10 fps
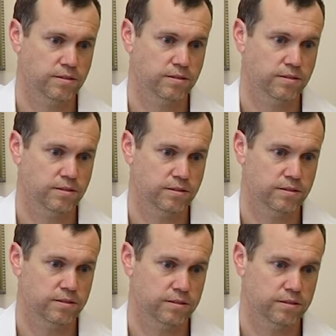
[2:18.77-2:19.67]

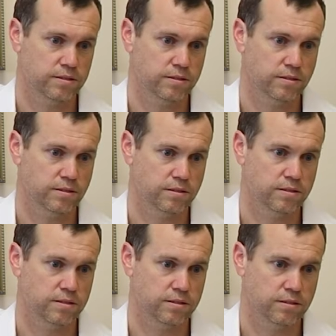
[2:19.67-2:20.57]

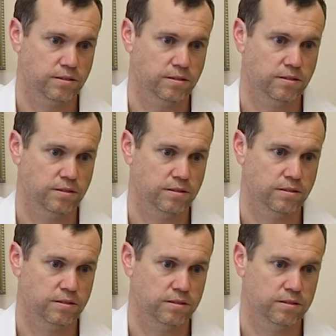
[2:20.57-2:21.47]

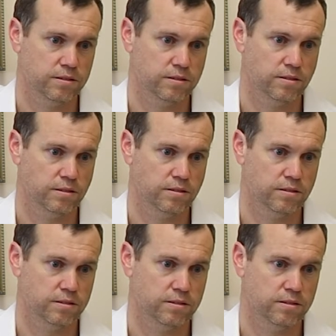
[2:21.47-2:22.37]

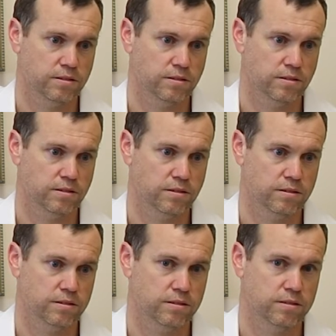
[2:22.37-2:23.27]

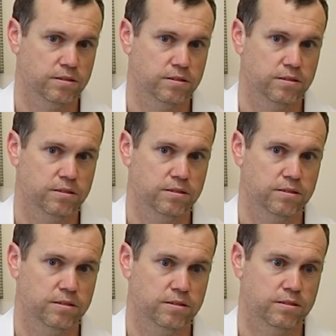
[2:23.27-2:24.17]

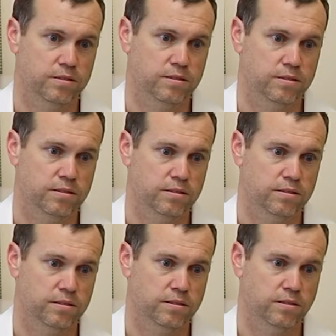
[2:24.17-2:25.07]

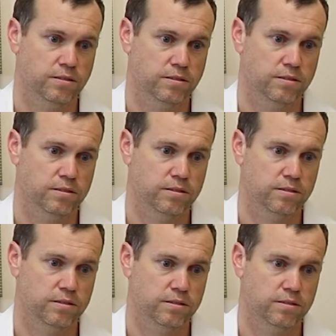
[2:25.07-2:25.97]
This person isn't speaking.